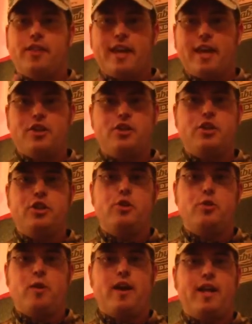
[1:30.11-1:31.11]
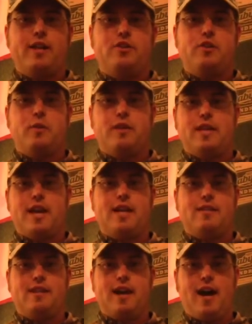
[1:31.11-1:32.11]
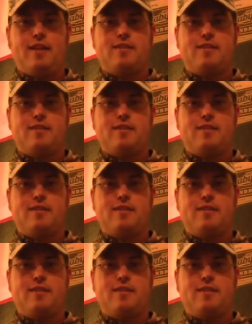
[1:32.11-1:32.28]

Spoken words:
The issue you run into with the ATI